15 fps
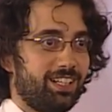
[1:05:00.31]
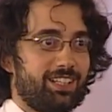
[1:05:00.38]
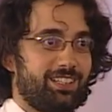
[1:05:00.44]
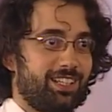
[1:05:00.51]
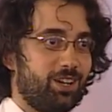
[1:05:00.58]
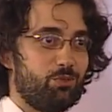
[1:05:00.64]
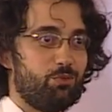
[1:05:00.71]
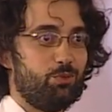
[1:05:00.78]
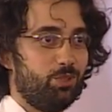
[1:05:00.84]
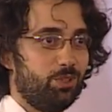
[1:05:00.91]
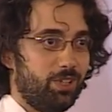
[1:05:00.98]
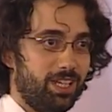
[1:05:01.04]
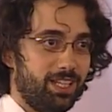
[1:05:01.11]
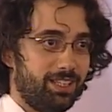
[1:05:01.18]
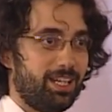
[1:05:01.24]
public
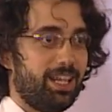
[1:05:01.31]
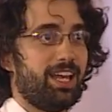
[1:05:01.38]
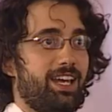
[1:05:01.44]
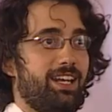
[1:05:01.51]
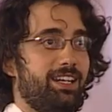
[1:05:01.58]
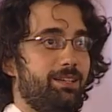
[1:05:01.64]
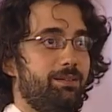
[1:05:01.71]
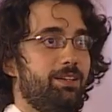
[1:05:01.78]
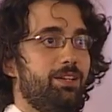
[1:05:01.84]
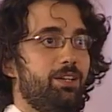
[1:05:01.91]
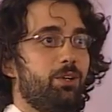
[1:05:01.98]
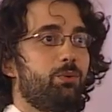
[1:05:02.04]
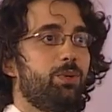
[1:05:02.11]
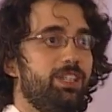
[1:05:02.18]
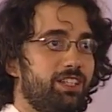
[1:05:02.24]
spending uh, is
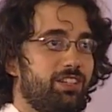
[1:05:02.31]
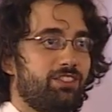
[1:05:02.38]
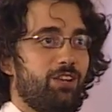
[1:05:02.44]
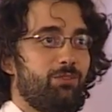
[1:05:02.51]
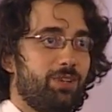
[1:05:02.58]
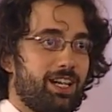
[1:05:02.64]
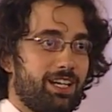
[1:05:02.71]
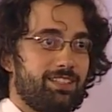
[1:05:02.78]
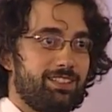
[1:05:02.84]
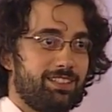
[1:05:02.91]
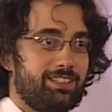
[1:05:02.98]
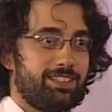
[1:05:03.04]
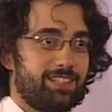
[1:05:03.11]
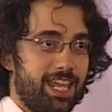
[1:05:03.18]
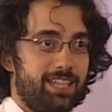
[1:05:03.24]
not uh,
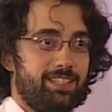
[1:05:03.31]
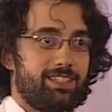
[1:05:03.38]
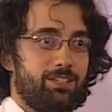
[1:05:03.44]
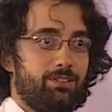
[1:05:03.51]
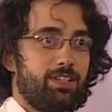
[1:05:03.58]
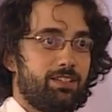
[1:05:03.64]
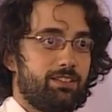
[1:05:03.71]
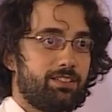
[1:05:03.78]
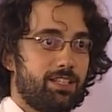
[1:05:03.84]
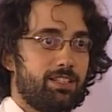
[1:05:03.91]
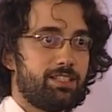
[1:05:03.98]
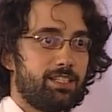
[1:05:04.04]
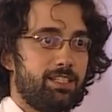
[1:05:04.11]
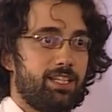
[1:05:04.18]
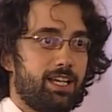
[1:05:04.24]
concentrated on
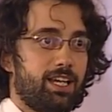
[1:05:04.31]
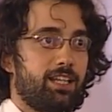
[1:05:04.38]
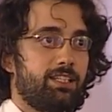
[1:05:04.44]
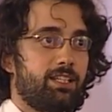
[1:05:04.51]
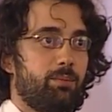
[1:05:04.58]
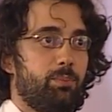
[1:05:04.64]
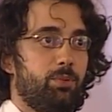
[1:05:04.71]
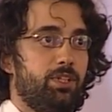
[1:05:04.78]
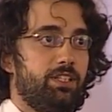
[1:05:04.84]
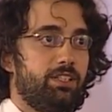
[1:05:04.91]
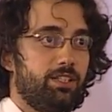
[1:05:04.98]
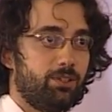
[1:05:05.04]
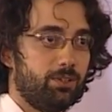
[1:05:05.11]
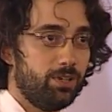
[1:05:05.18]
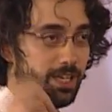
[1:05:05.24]
young
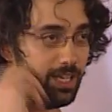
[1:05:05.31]
people.